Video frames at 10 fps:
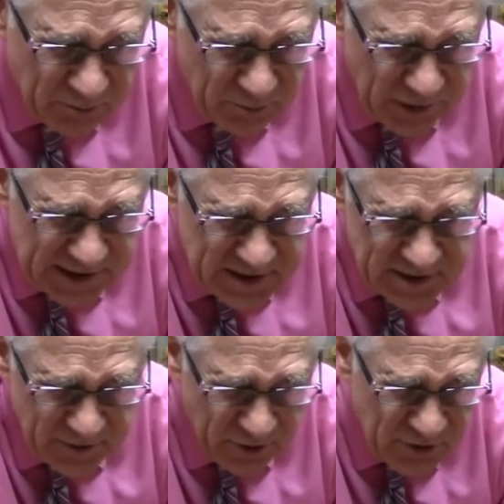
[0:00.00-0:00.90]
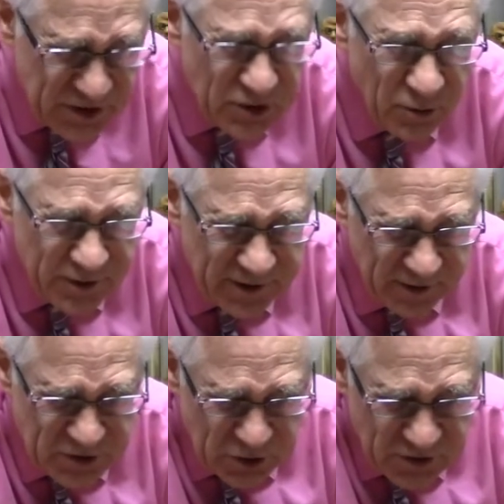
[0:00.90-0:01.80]
Bless those too within
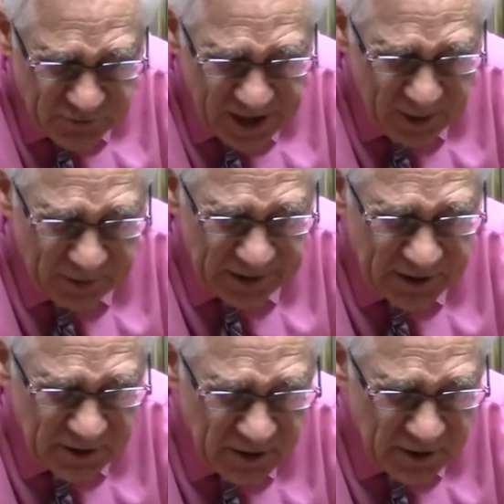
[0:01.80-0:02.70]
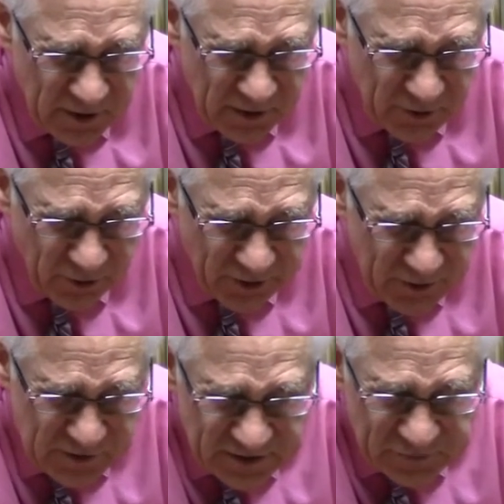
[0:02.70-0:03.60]
our church family going
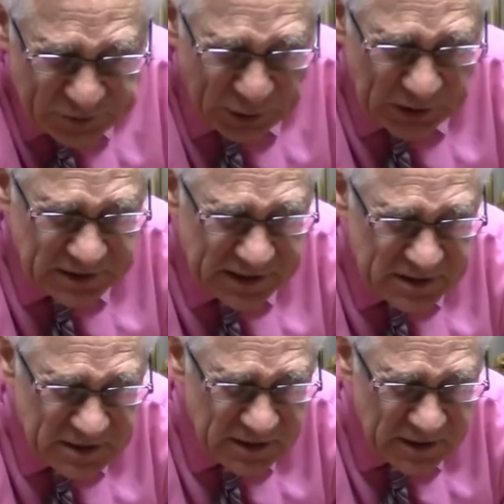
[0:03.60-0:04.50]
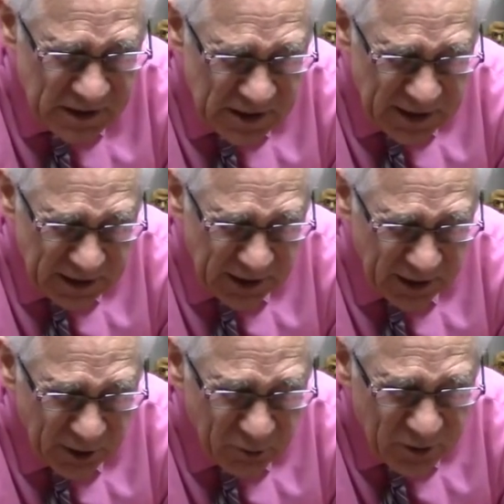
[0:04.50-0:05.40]
through difficulties.
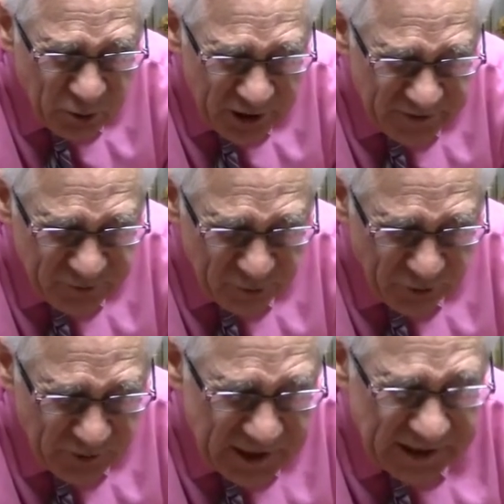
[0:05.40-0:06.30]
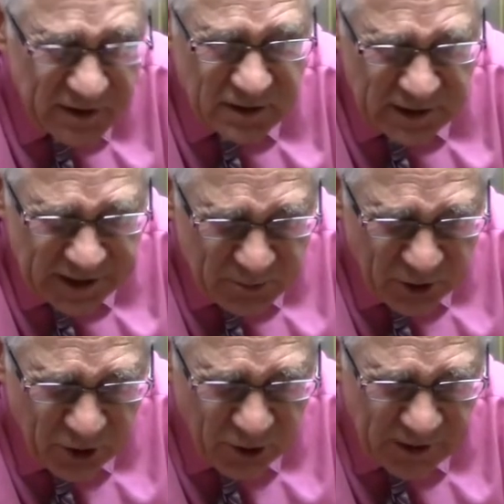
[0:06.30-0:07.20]
We pray for Yeka
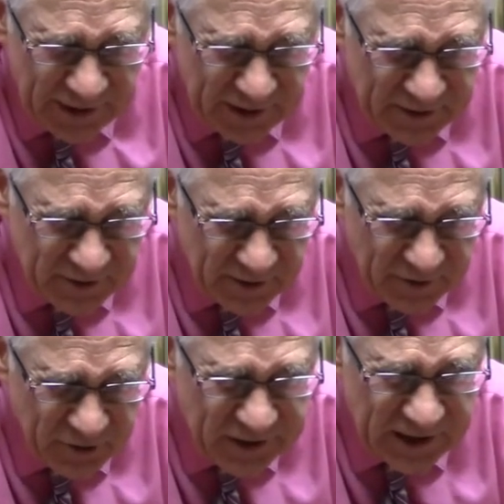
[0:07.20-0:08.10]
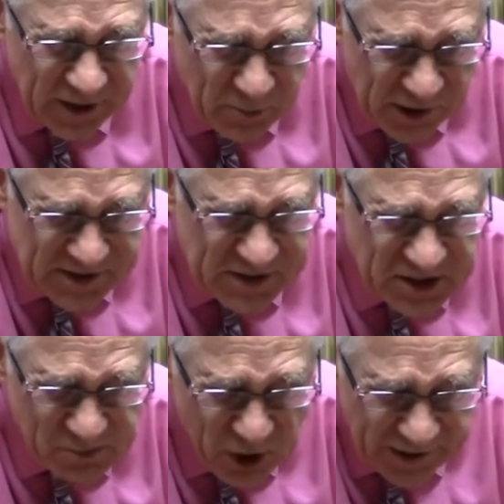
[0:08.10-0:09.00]
Kalikbo and your healing presence
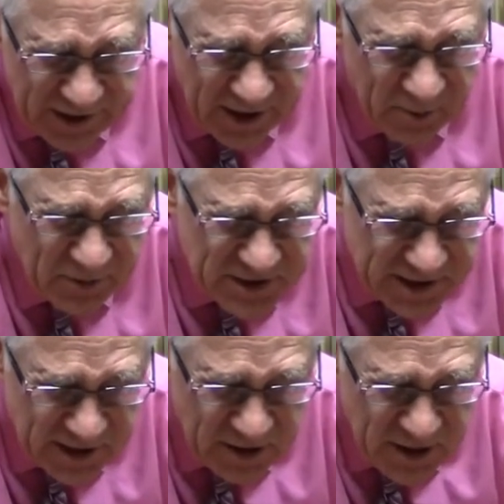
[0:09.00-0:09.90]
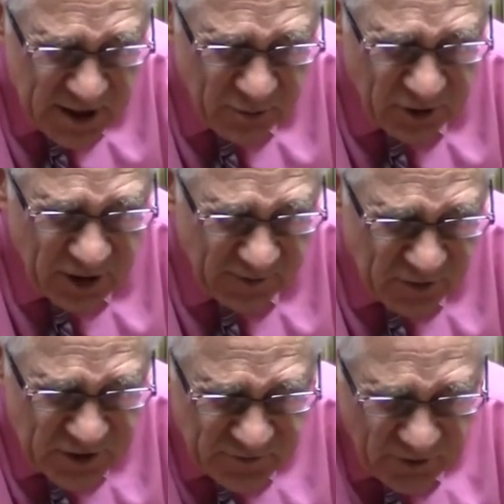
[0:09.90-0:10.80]
upon him as he
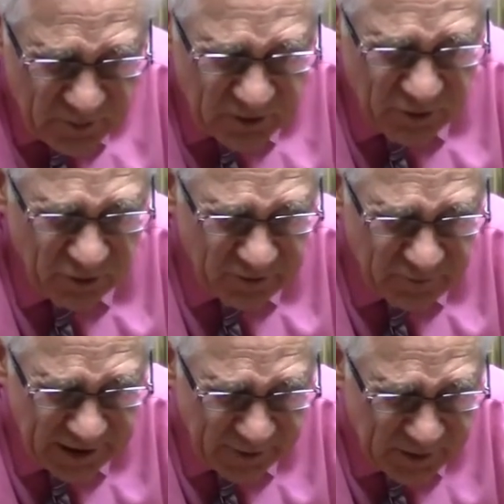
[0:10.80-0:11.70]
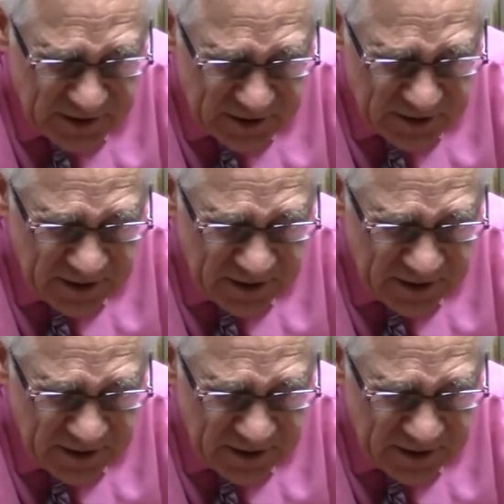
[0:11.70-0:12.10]
recovers from the coronavirus.